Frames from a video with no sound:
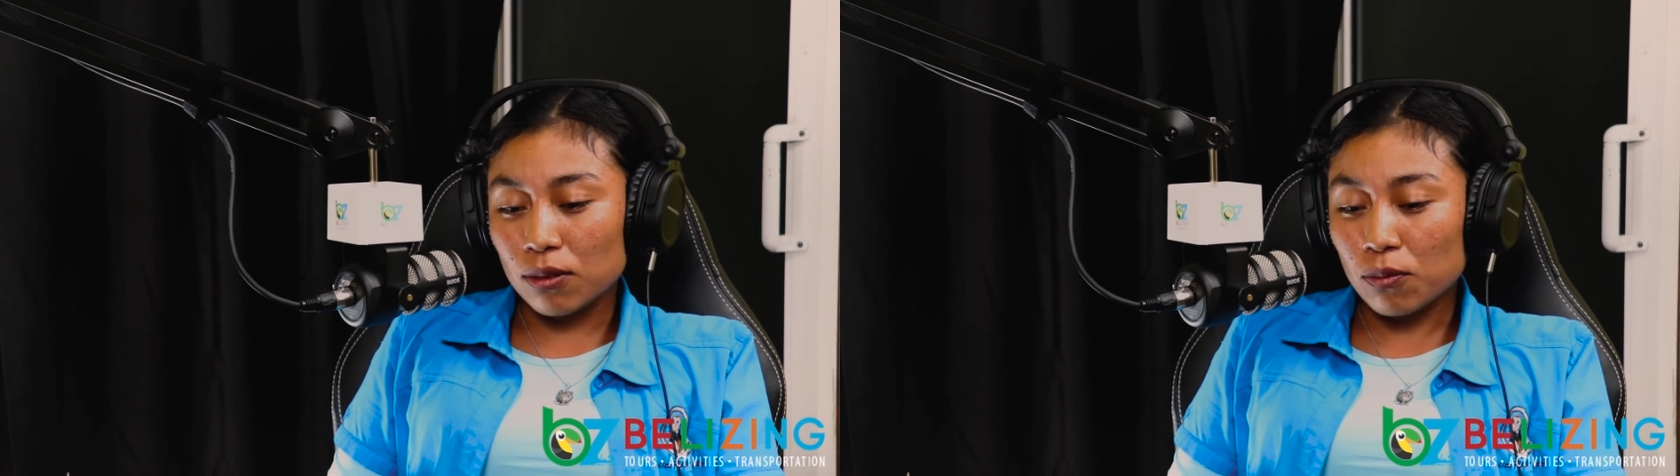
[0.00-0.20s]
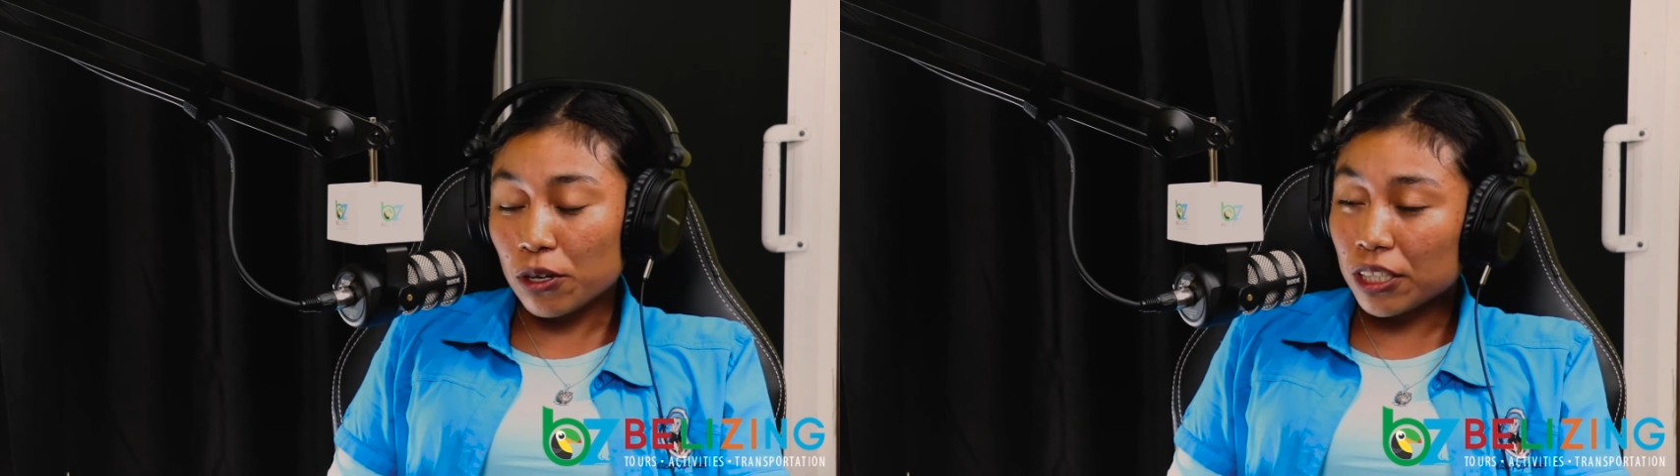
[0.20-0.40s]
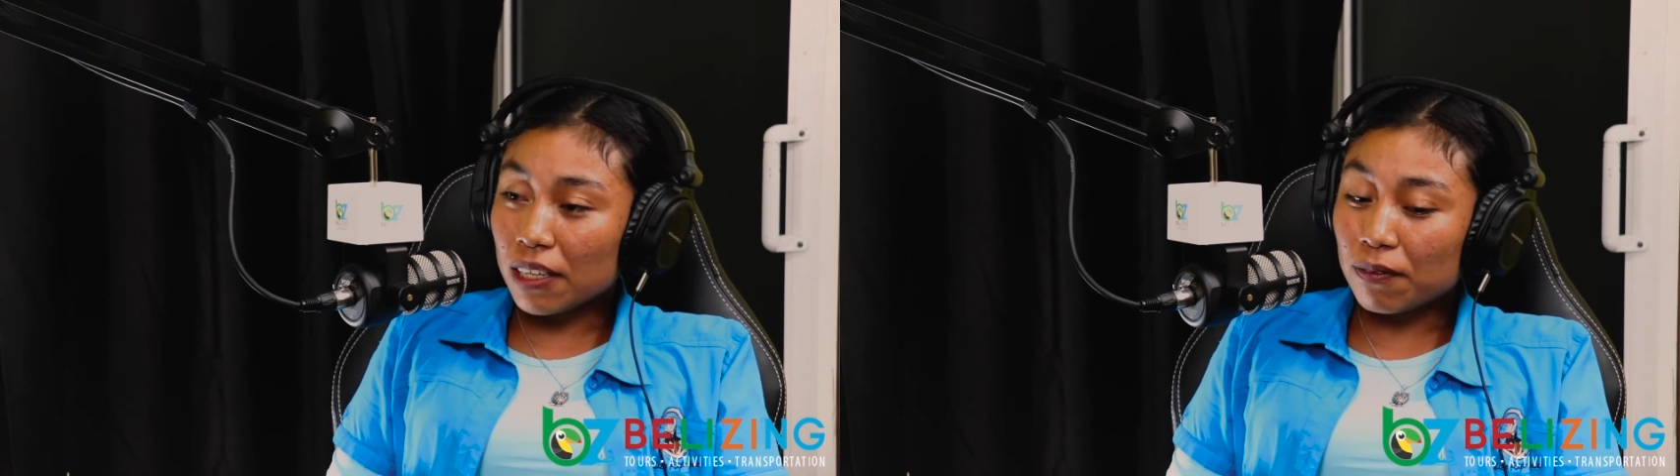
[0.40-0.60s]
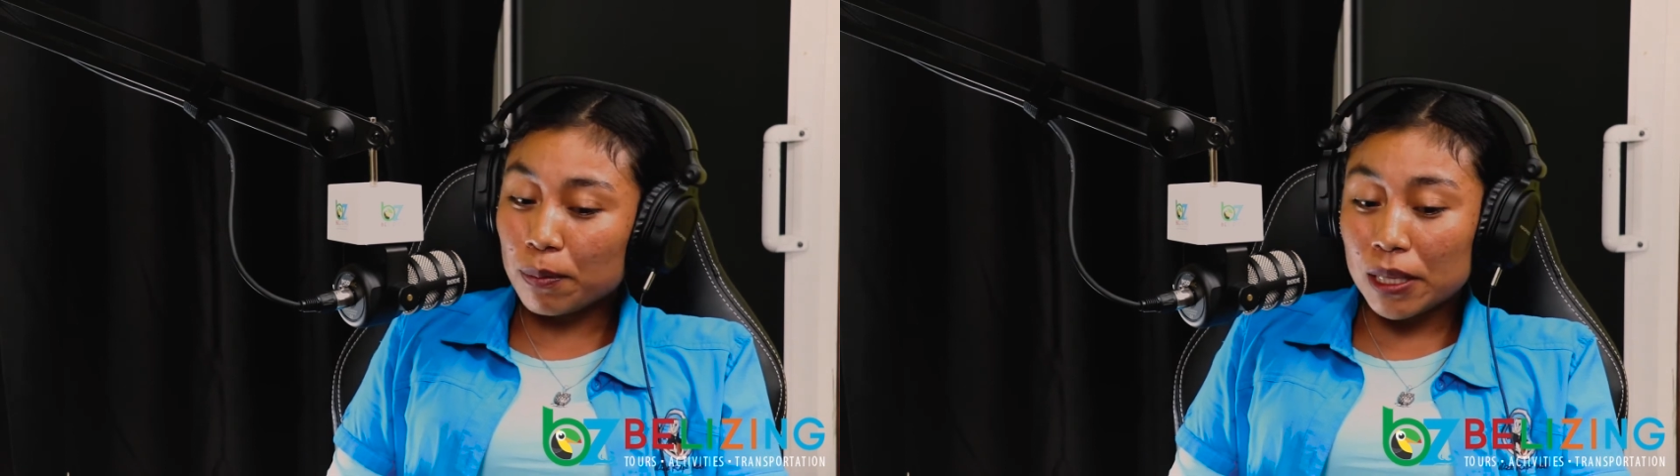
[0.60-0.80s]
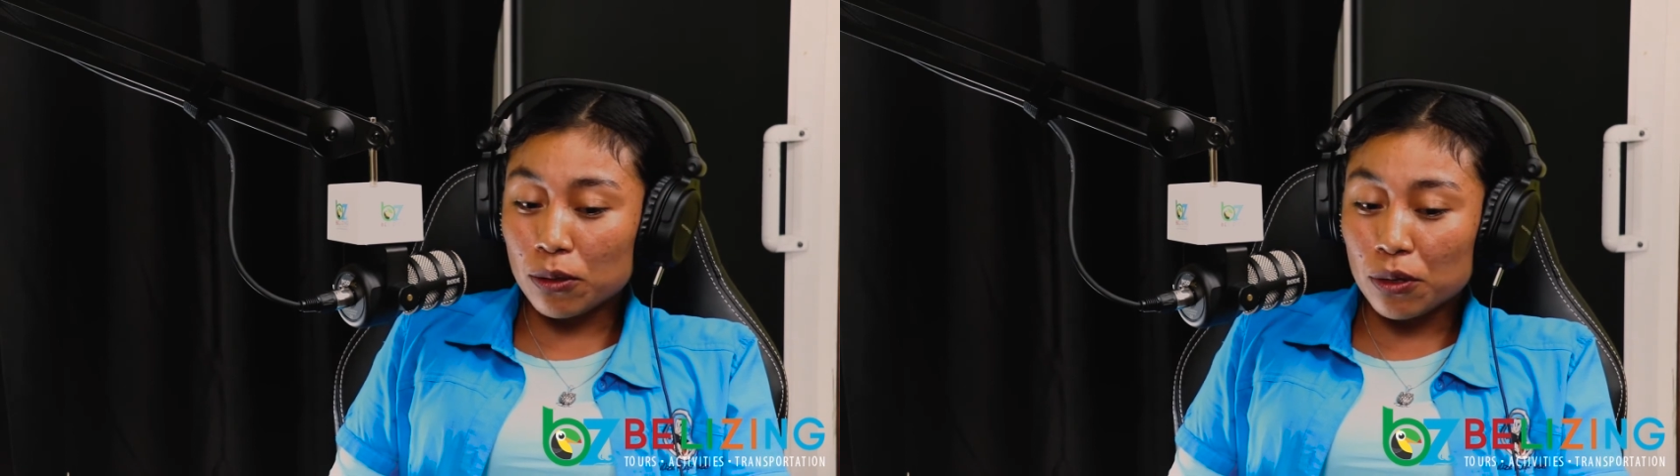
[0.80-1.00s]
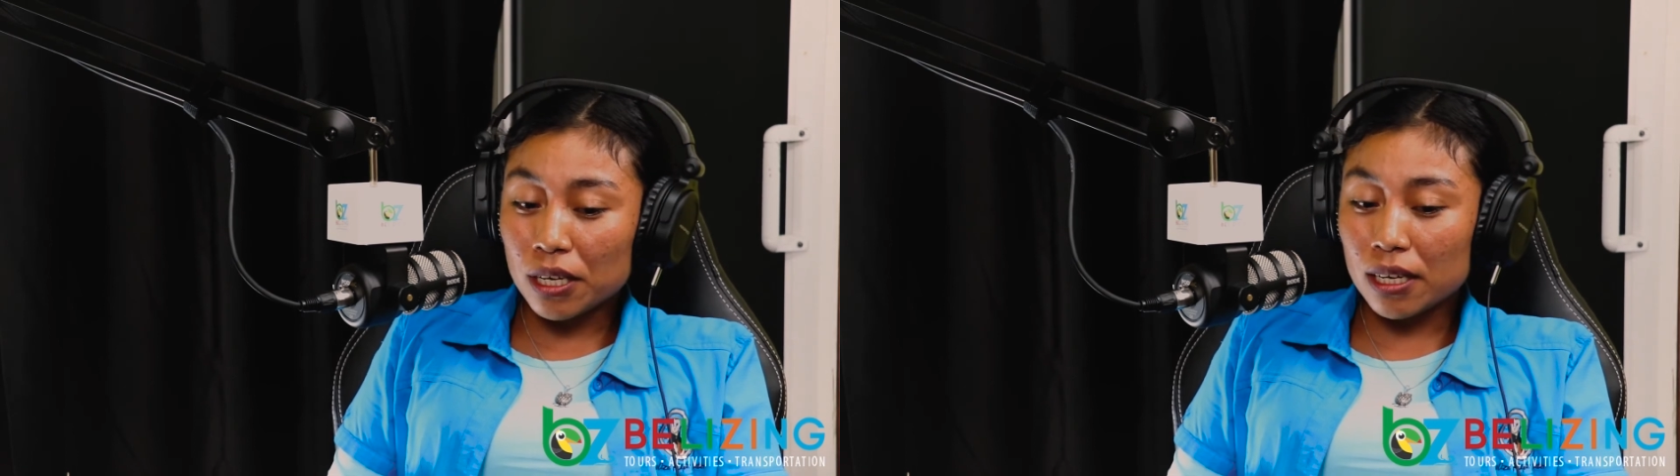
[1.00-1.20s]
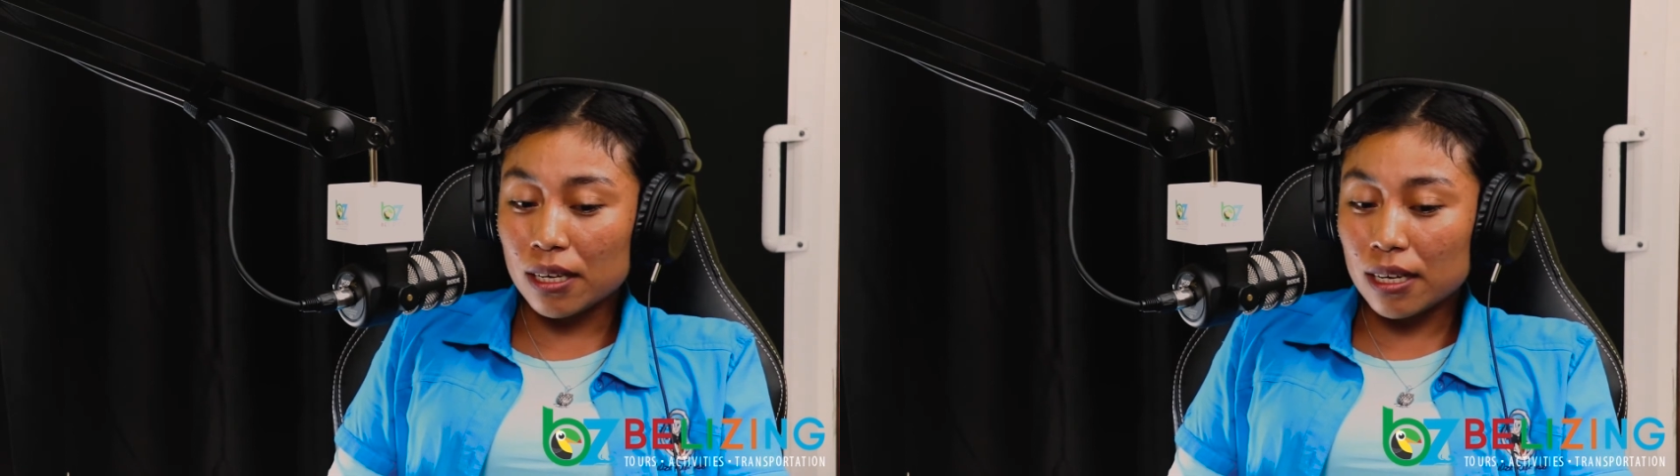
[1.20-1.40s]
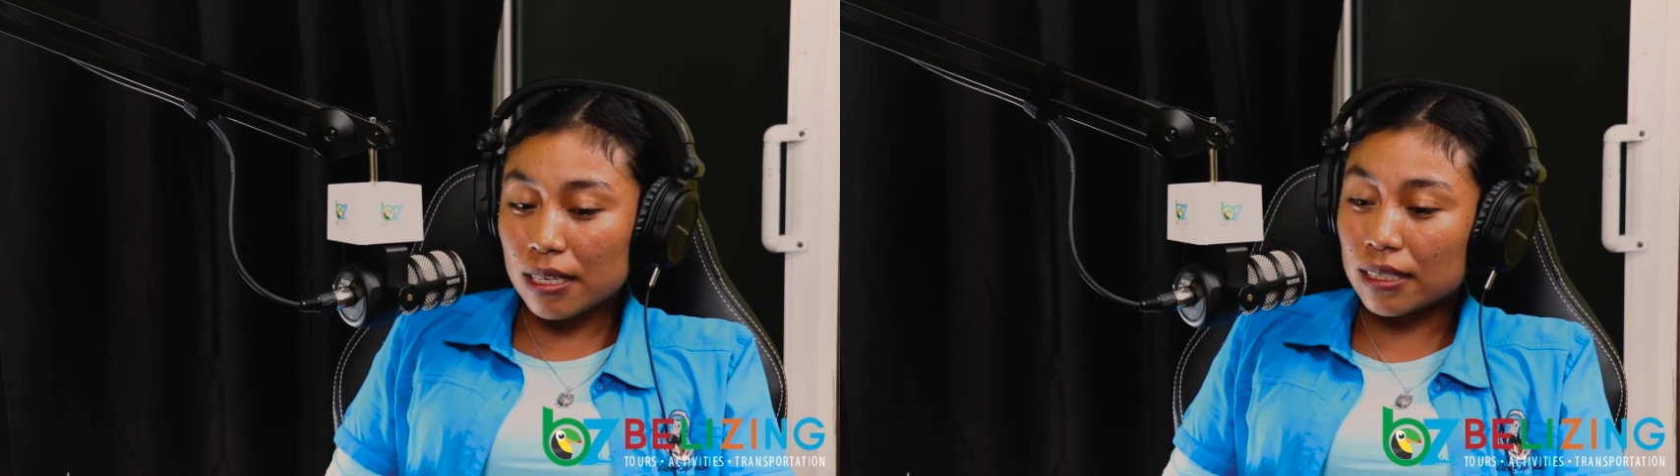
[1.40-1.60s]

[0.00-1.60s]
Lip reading: the work that I've been doing